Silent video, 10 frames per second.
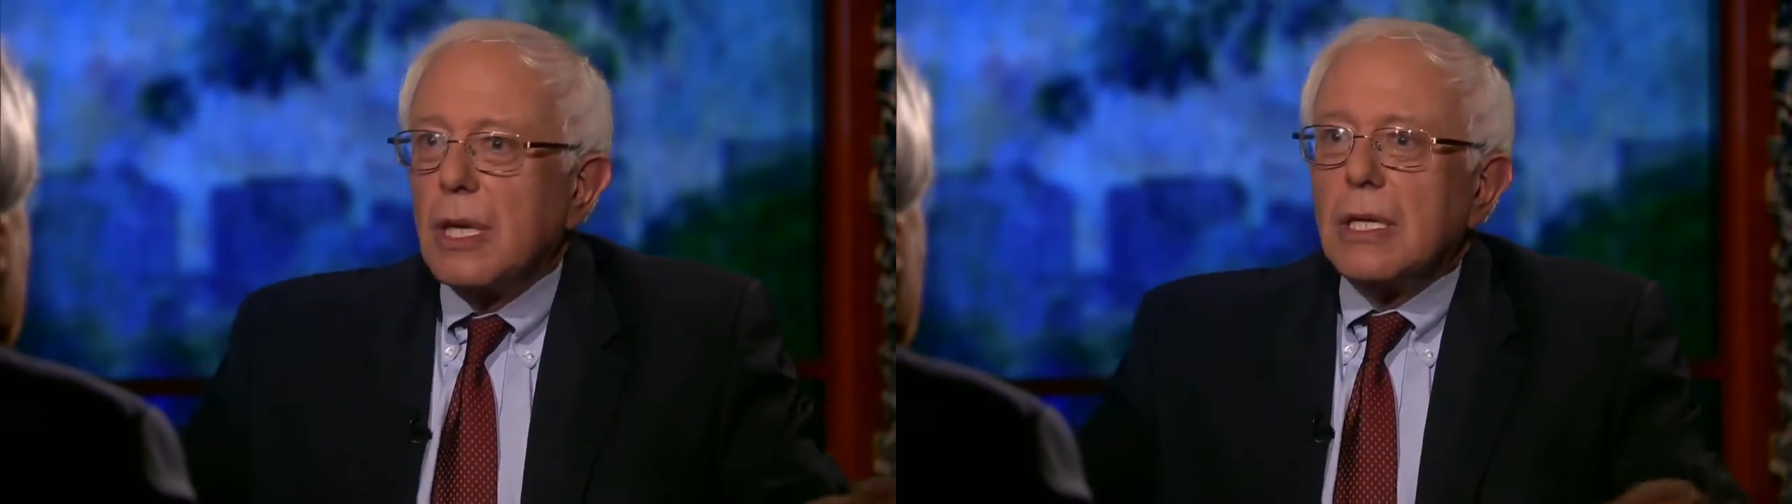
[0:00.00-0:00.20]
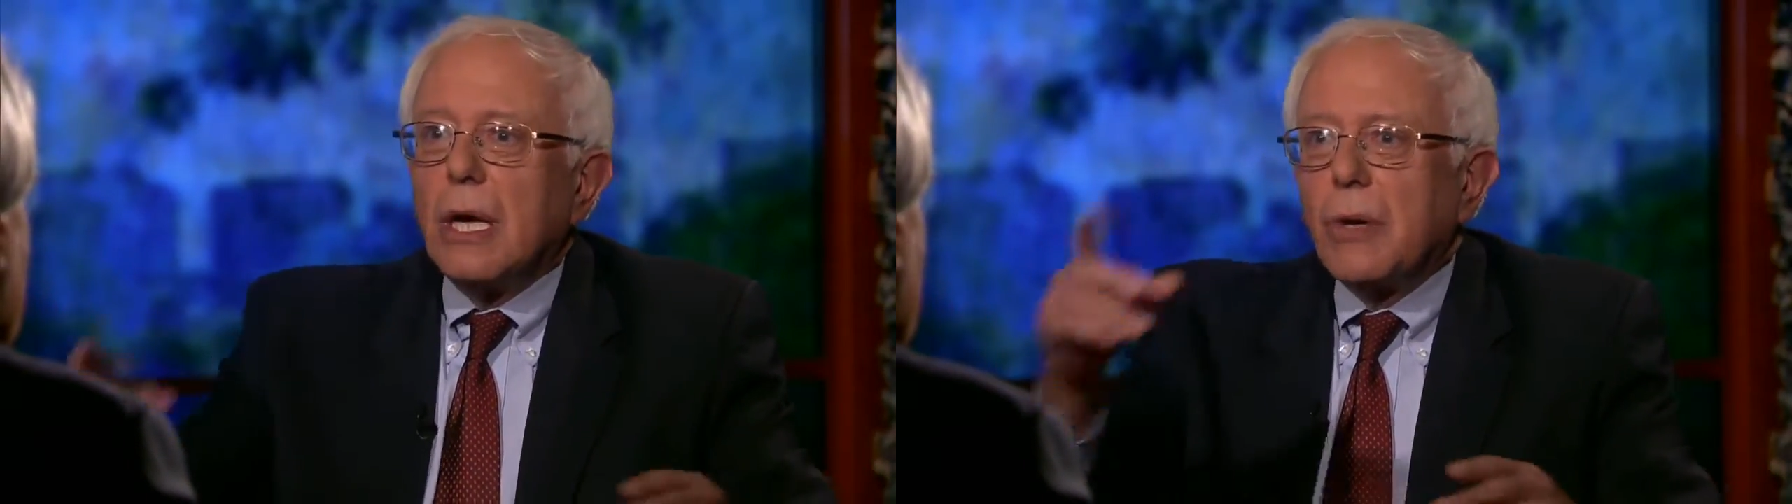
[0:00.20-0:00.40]

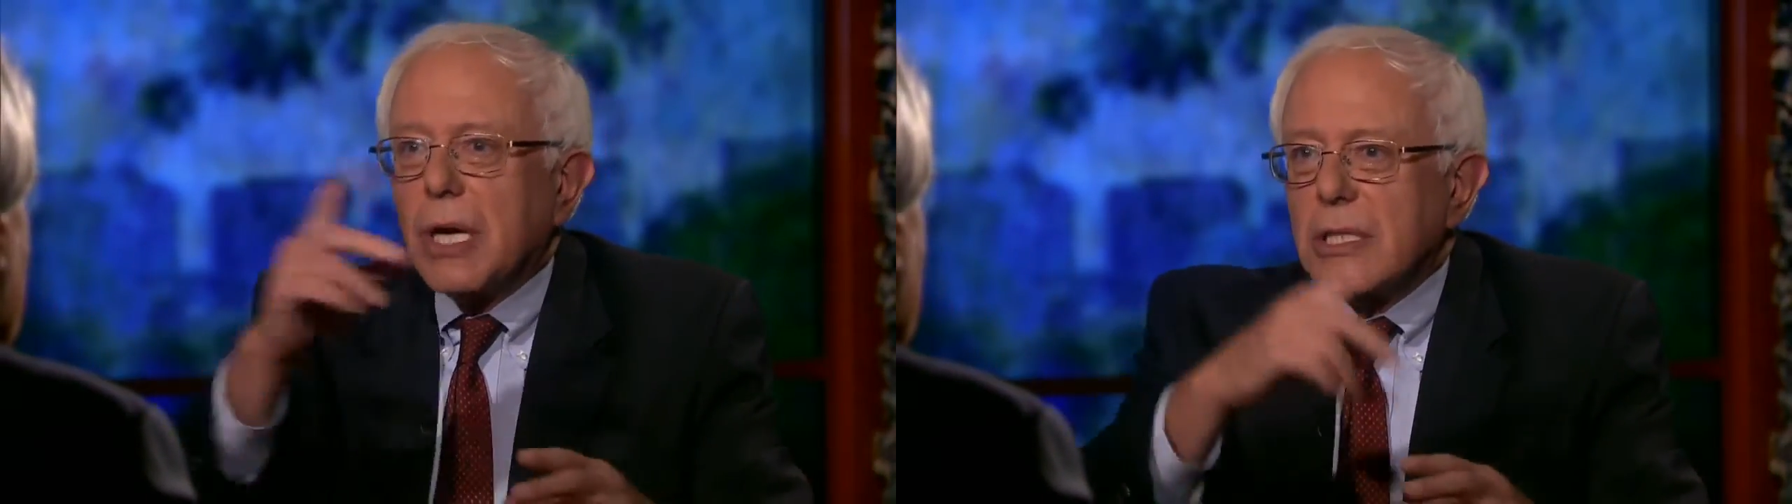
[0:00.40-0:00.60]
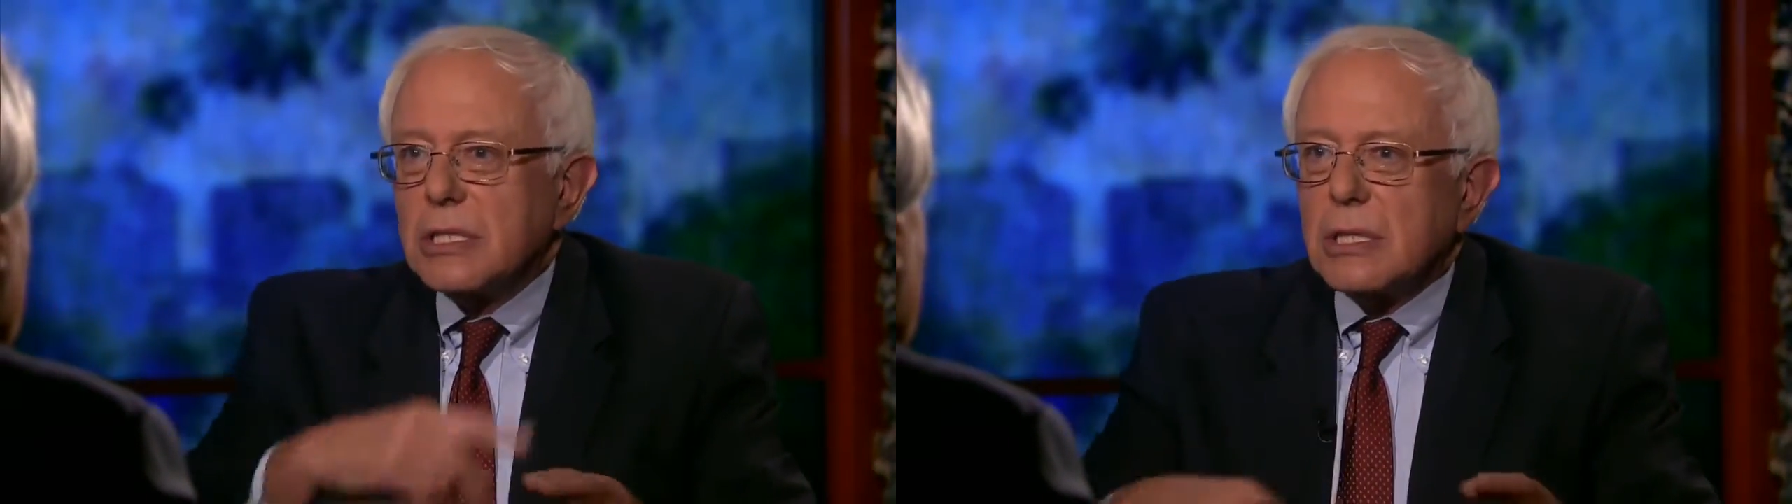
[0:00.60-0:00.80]
Now I got
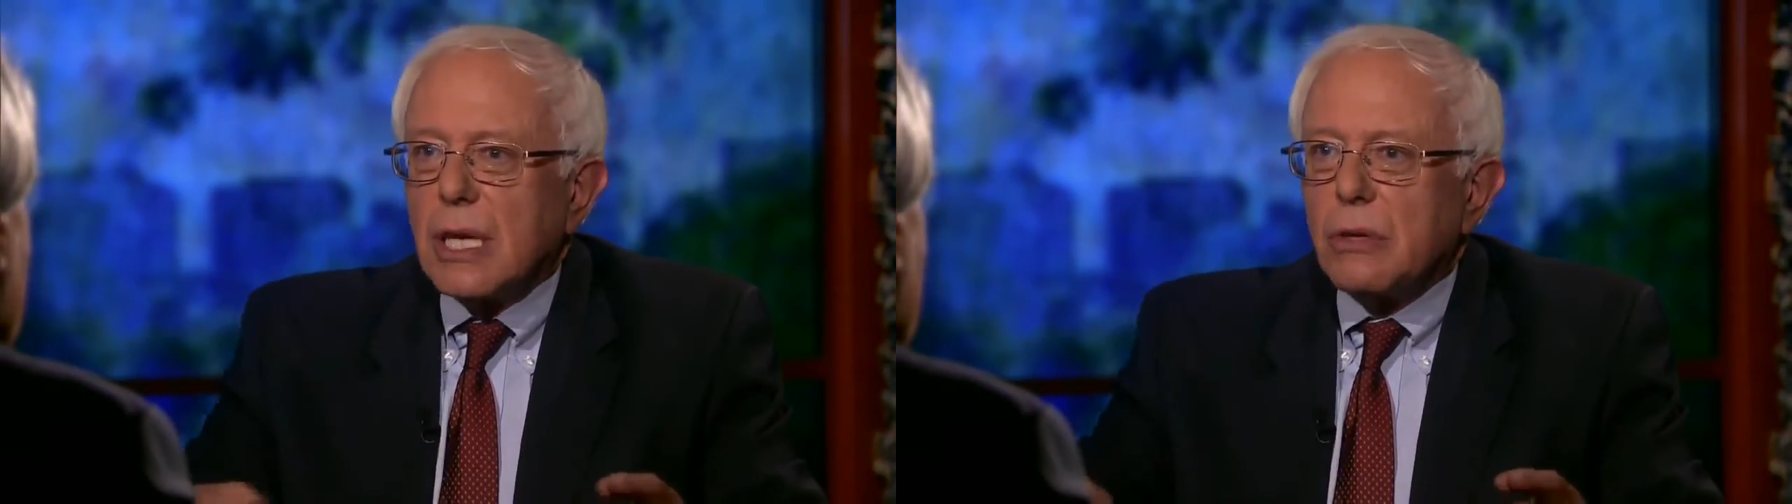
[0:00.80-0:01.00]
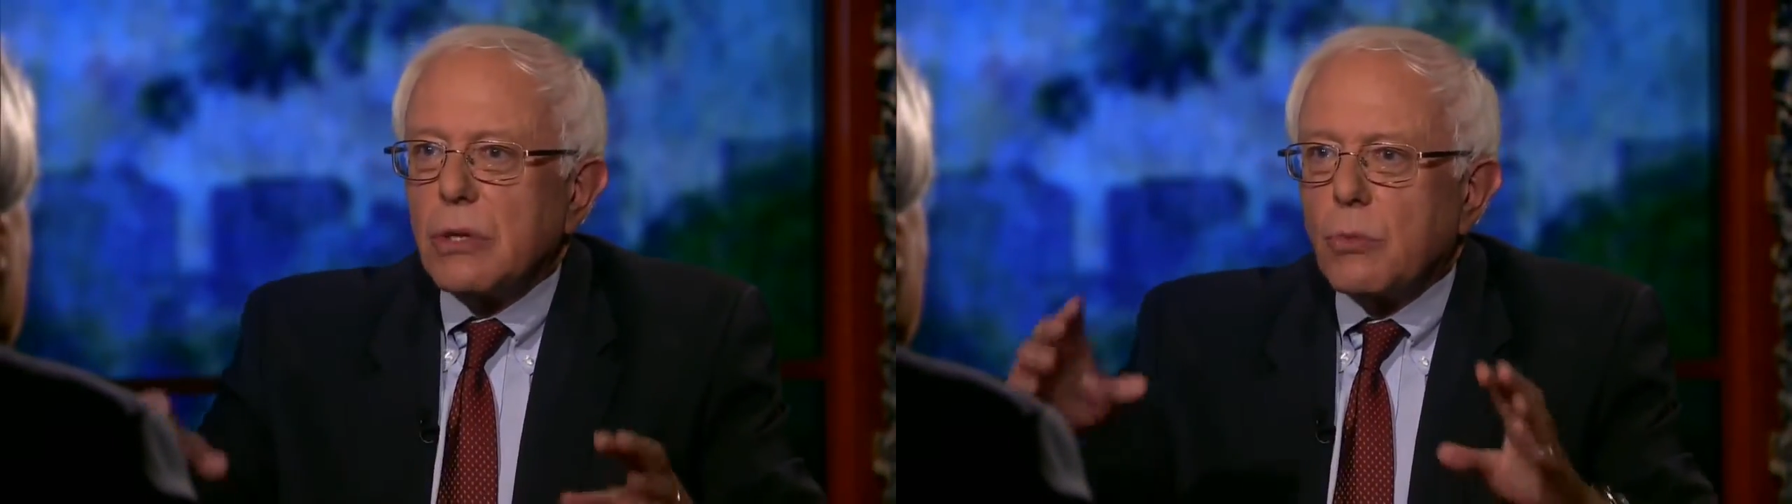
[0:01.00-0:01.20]
to sit
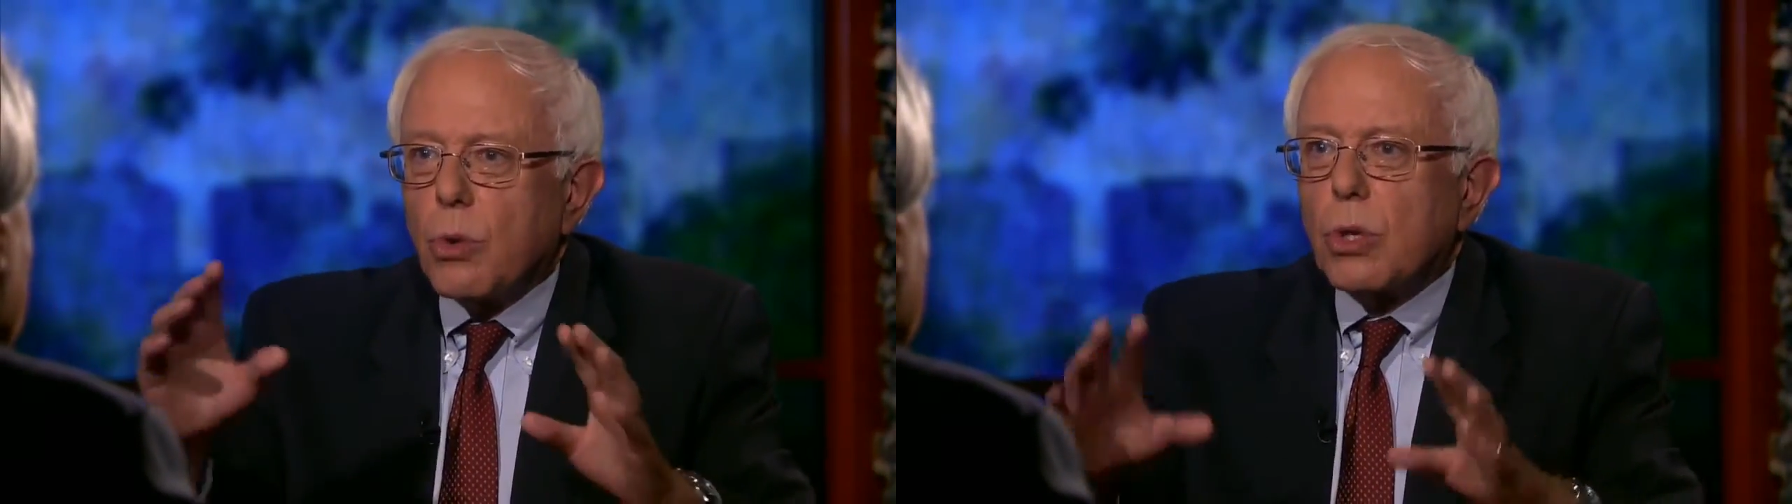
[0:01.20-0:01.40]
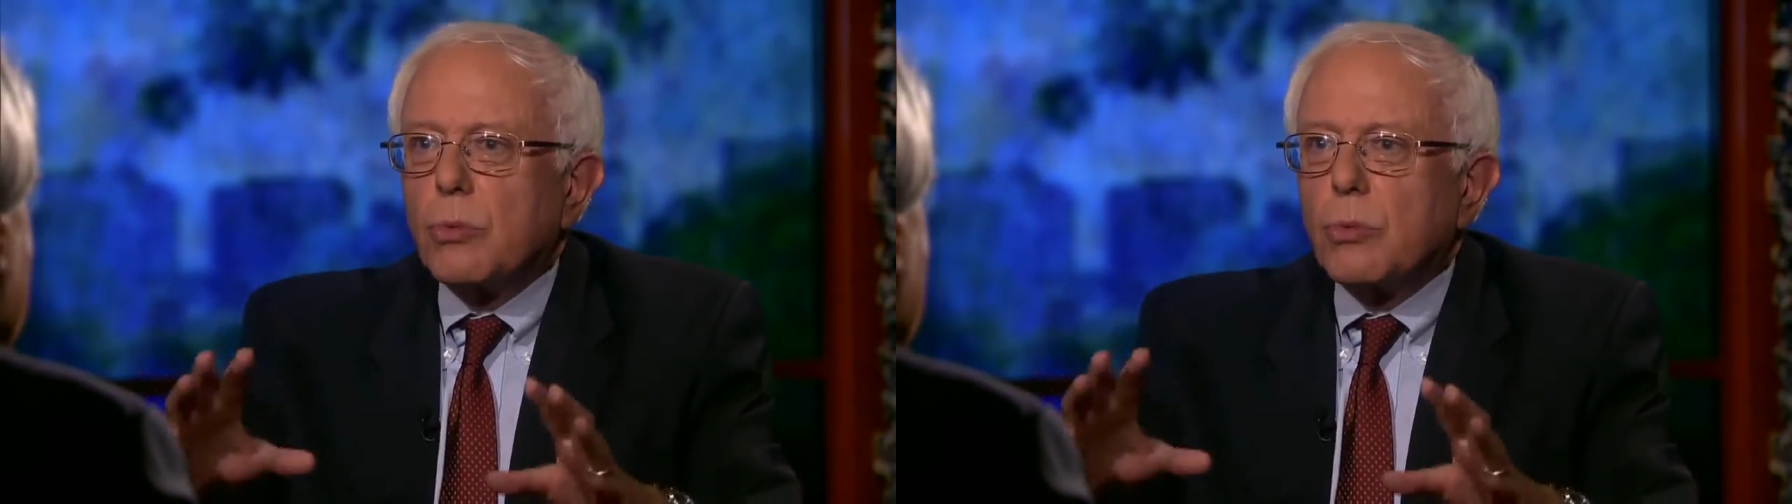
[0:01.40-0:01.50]
down and work